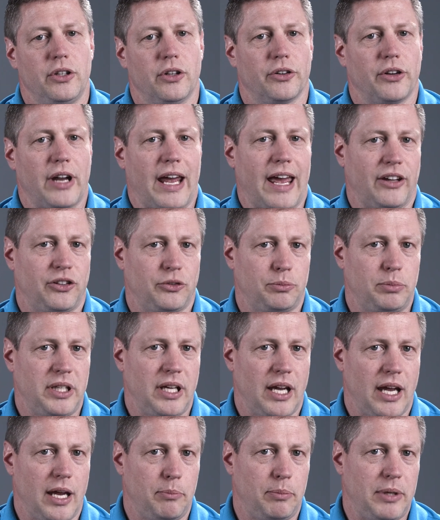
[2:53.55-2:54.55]
your
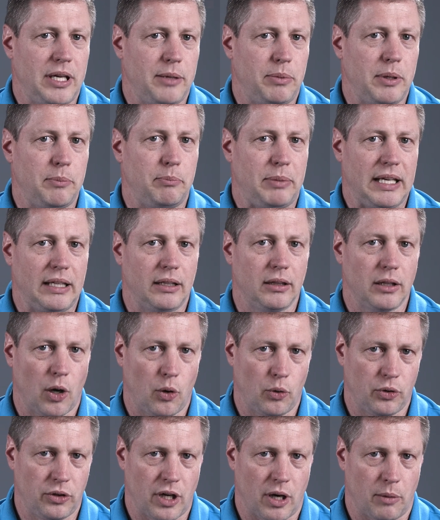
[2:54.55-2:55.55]
SBA PPP
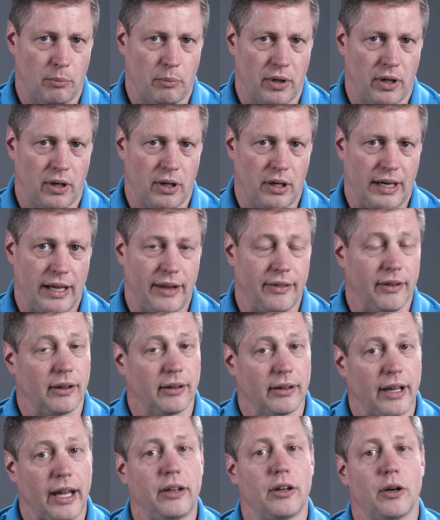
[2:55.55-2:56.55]
loan number and the
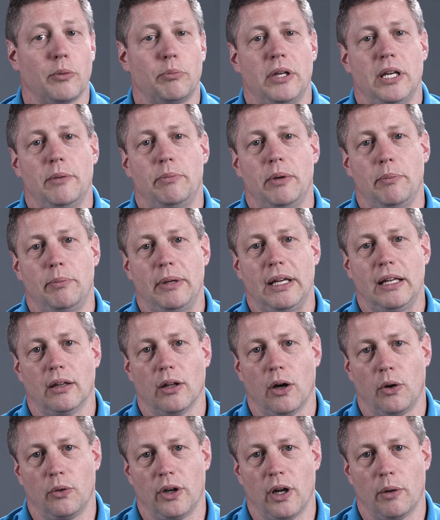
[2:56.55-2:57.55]
lender PPP
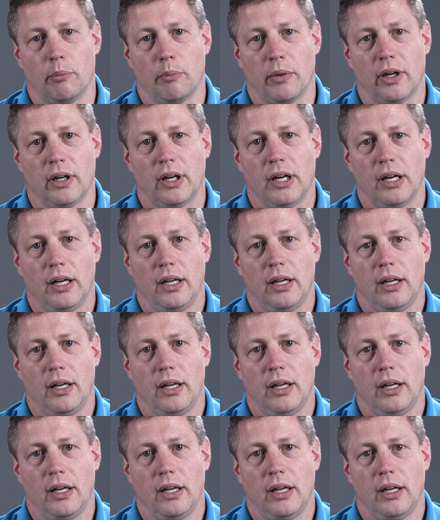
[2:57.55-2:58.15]
loan number,